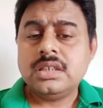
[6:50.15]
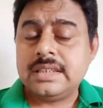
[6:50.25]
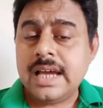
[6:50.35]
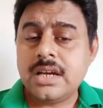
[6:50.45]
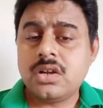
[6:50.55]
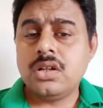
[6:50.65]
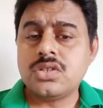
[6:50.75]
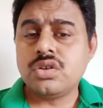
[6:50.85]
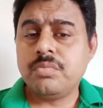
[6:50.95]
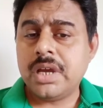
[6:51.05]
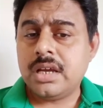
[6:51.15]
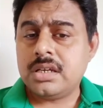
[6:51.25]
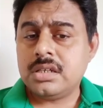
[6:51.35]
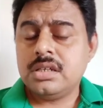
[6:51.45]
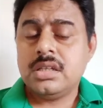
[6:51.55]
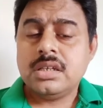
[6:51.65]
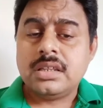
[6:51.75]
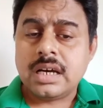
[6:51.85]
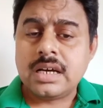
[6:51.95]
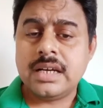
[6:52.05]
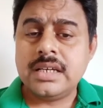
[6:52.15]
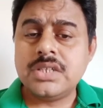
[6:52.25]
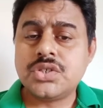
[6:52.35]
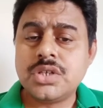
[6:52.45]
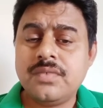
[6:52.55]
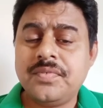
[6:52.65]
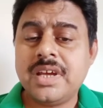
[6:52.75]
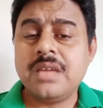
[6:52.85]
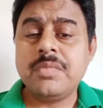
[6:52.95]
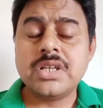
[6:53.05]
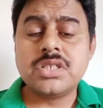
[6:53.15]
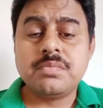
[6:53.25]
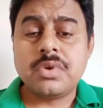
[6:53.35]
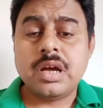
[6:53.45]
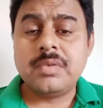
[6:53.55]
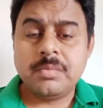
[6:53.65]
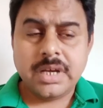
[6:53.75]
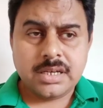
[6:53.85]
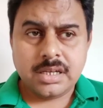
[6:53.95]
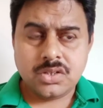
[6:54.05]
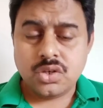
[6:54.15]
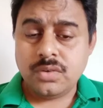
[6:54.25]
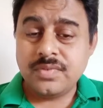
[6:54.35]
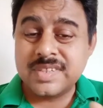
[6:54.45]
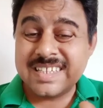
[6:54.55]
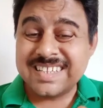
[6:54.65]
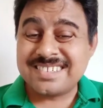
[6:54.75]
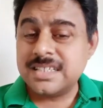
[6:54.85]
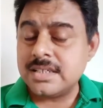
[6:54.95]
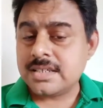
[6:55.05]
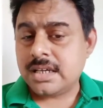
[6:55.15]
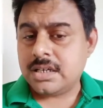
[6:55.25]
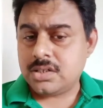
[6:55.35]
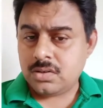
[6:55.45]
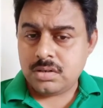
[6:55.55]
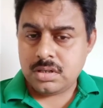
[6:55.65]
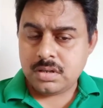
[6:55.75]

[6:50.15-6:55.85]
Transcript: That also made the condition very much problematic. So 6 reasons I told.